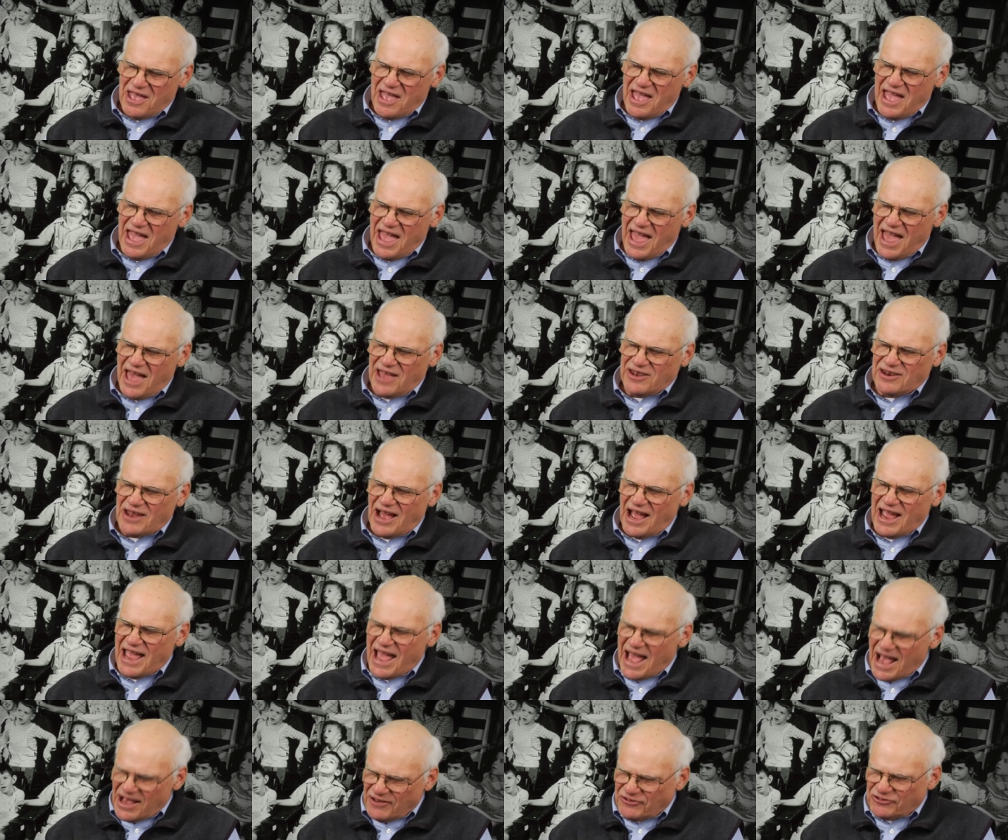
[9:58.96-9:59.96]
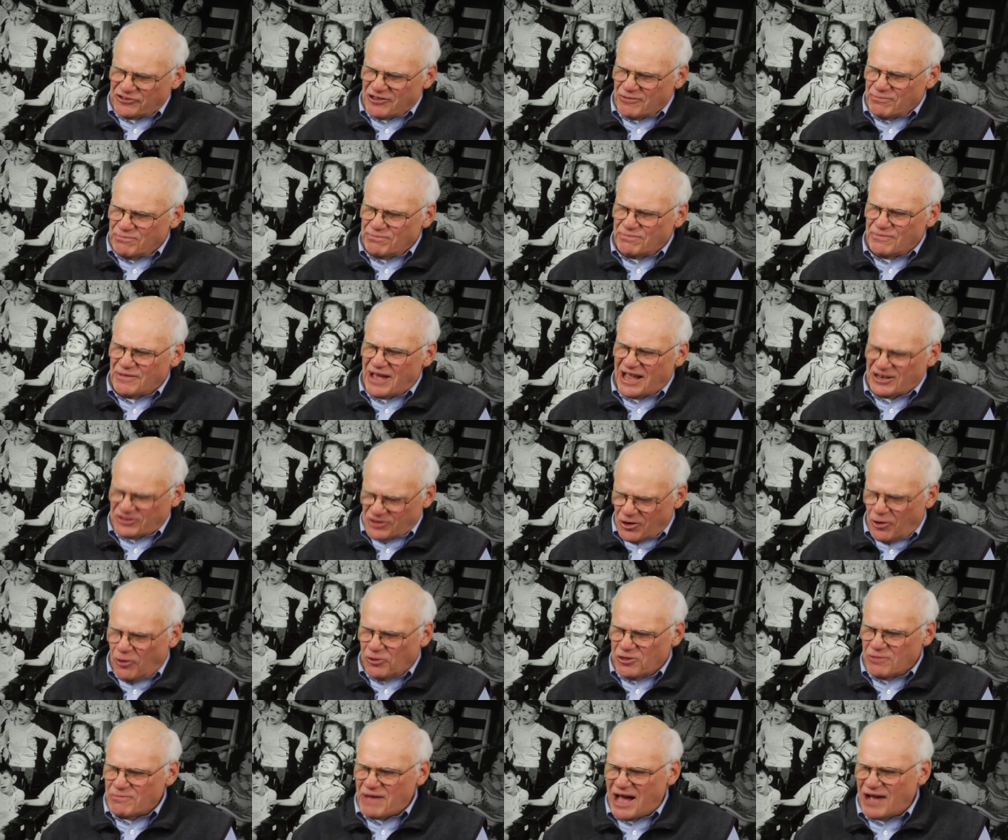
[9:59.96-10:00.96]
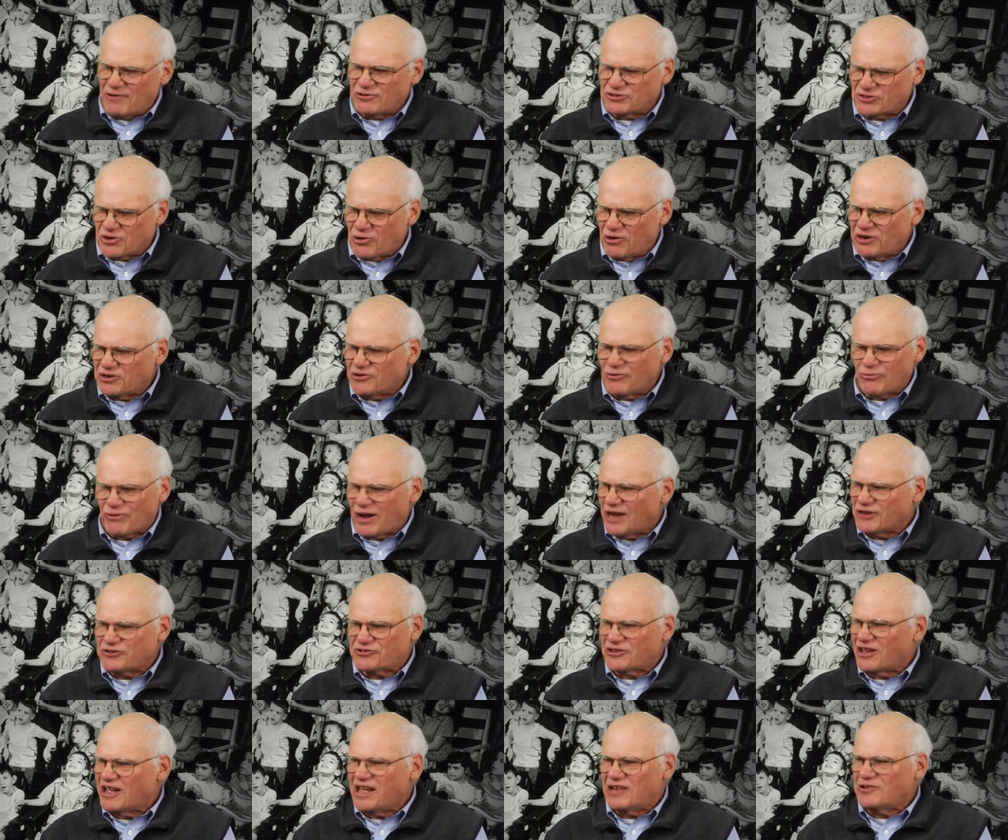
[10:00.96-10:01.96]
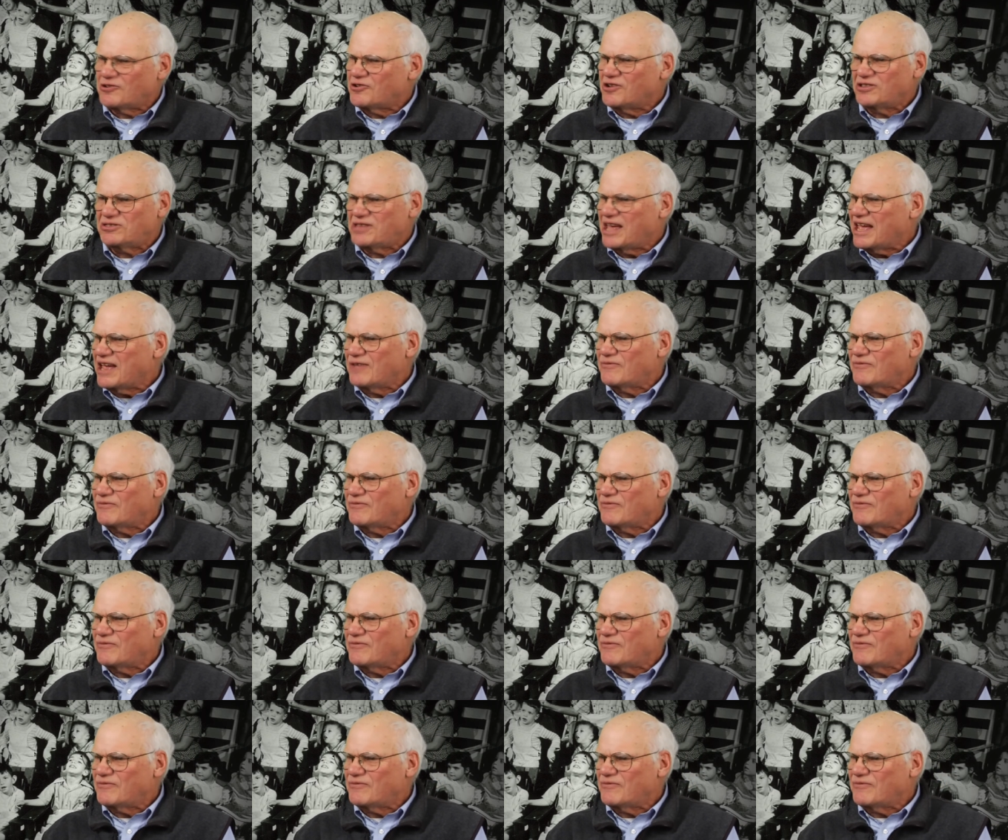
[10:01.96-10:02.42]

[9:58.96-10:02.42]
And I asked them, I told them I was going to Russia, and could they